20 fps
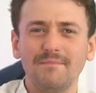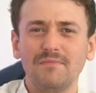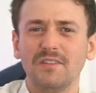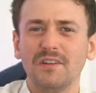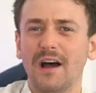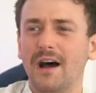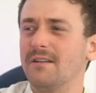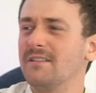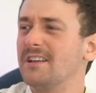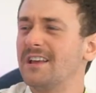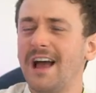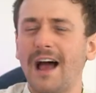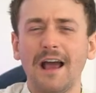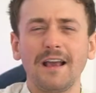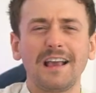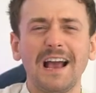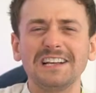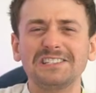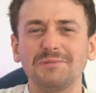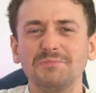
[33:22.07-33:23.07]
so many I, memes.
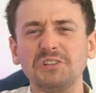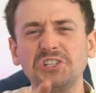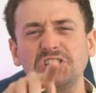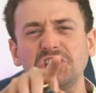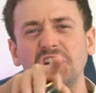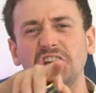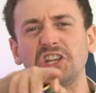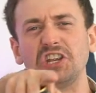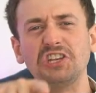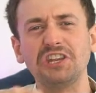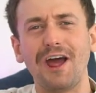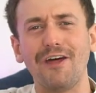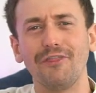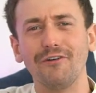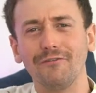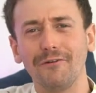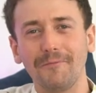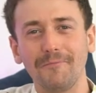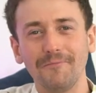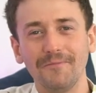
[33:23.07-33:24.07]
I, guys, I'm sick to death
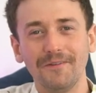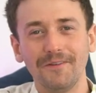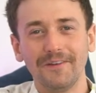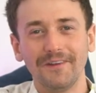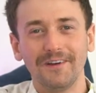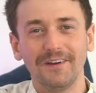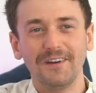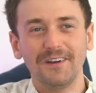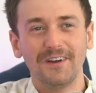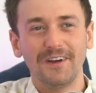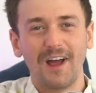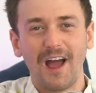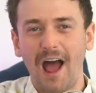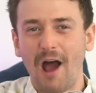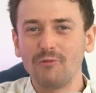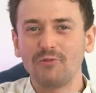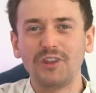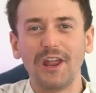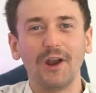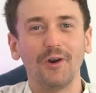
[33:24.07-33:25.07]
of them.
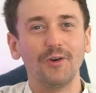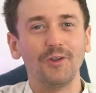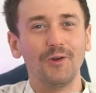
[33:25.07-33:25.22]
How dare